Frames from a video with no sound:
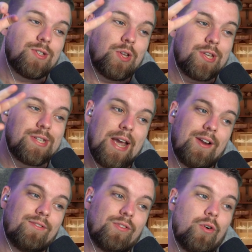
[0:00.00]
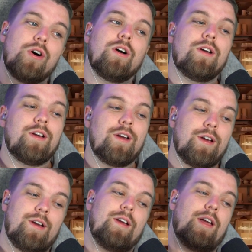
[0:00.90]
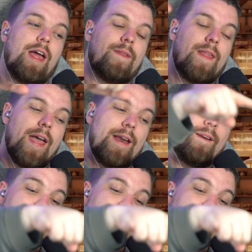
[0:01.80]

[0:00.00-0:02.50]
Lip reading: on the second floor, and then